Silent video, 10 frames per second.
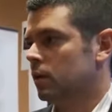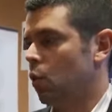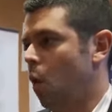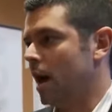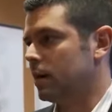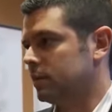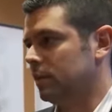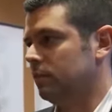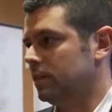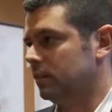wired
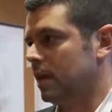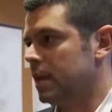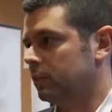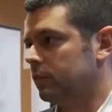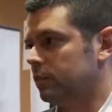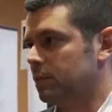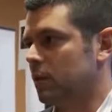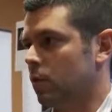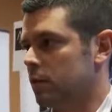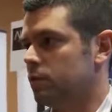TV sets or
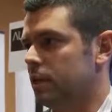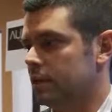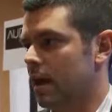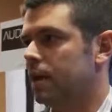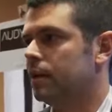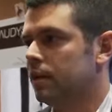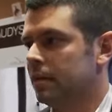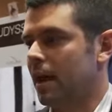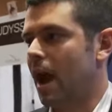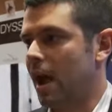something where you need that
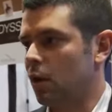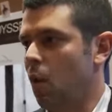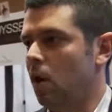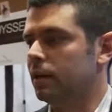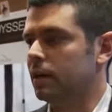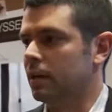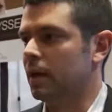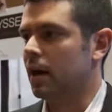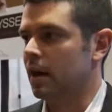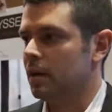high quality,
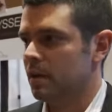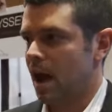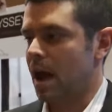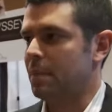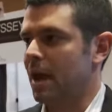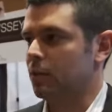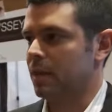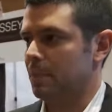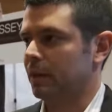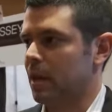high bandwidth
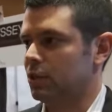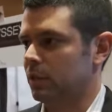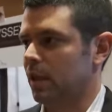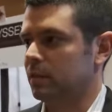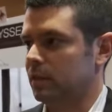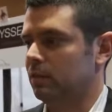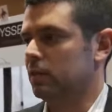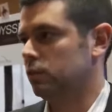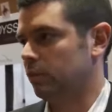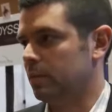application like
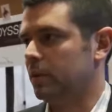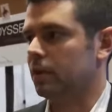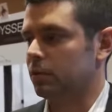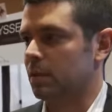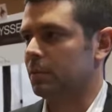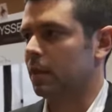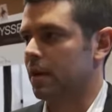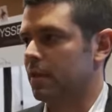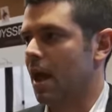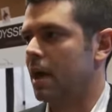TV streaming or something
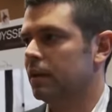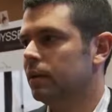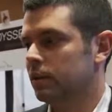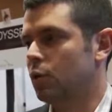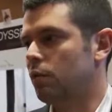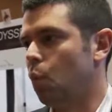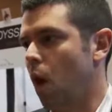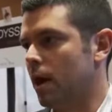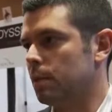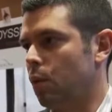like that, you do have the
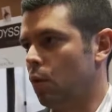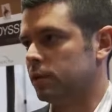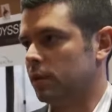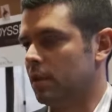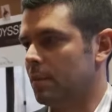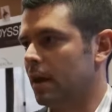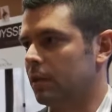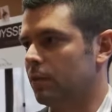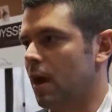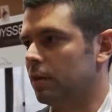wired ports on the back of
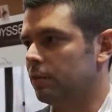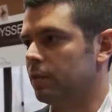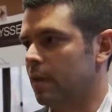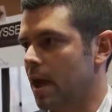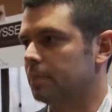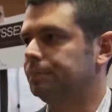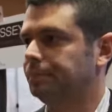the router for that.